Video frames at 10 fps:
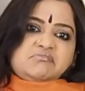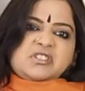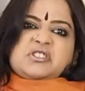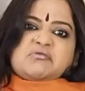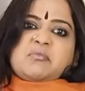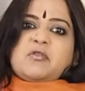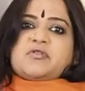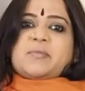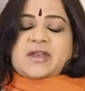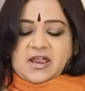just remove
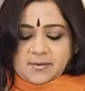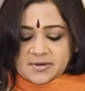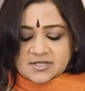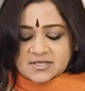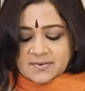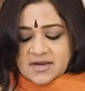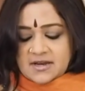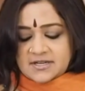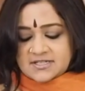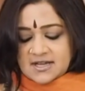the banana because the
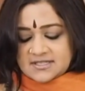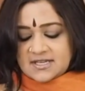banana does